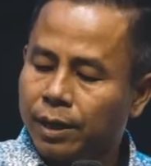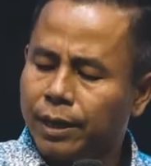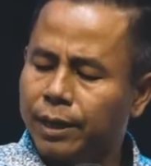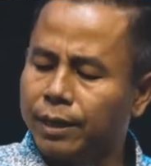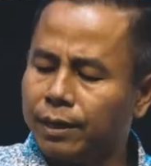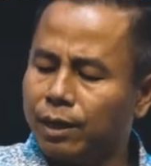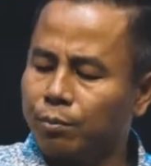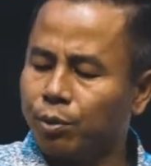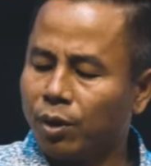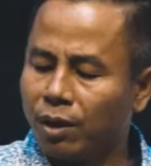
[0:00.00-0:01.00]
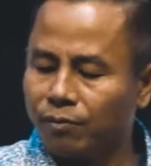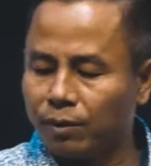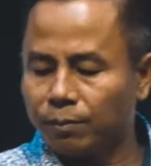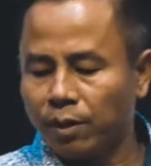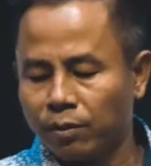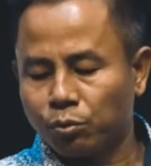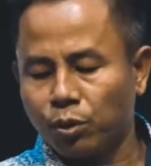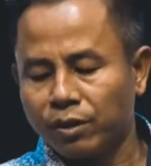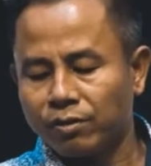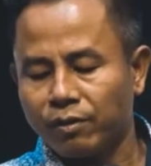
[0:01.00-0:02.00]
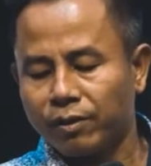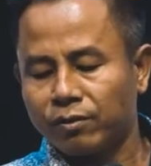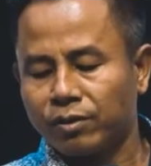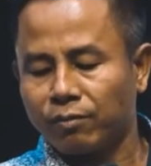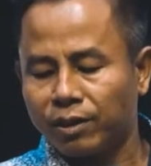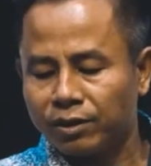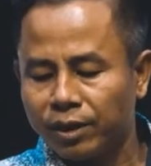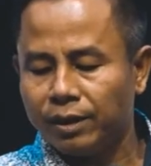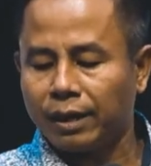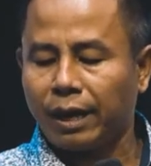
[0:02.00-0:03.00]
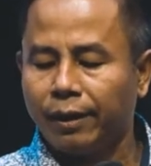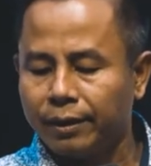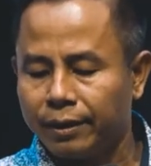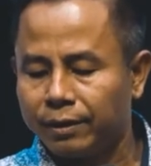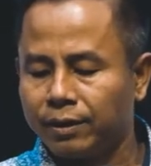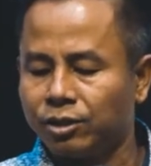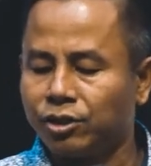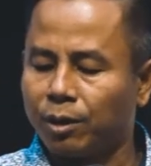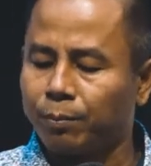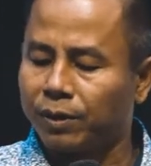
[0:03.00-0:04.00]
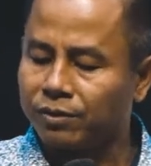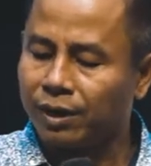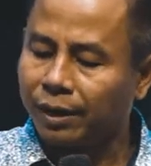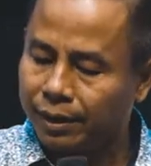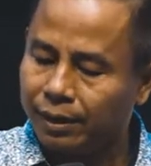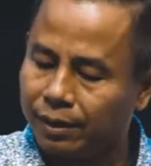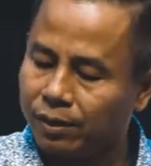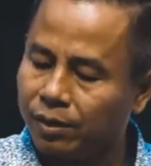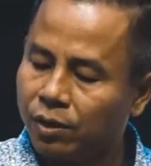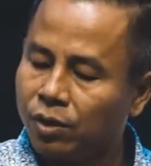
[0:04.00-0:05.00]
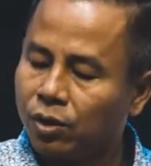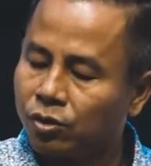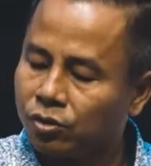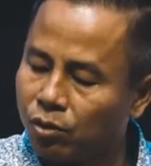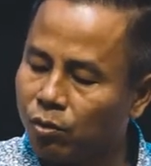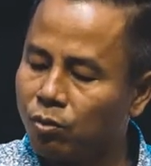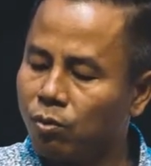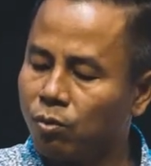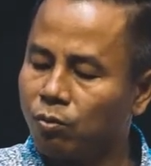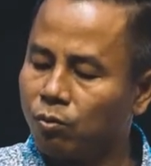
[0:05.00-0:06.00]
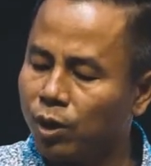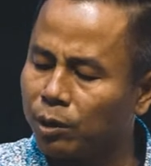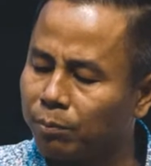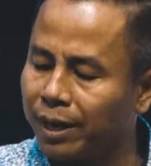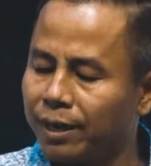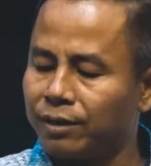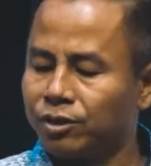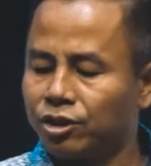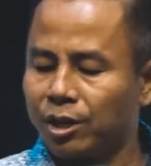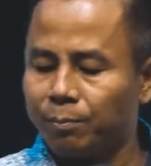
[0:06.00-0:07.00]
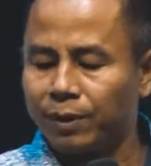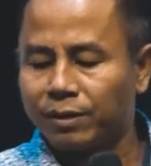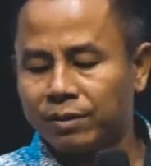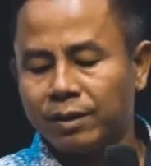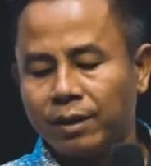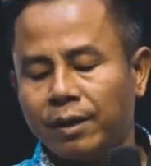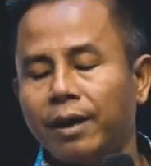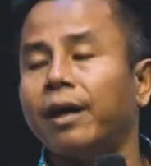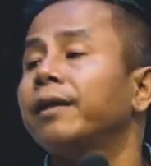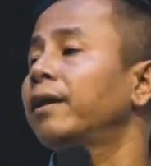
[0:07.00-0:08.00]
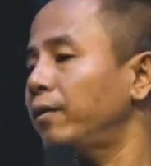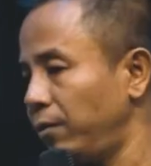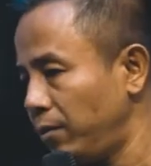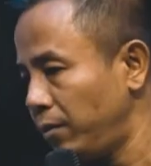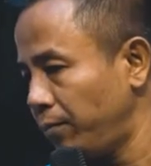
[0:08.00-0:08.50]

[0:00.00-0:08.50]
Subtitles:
In Proverbs 27:17, iron sharpens iron. So one man sharpens another.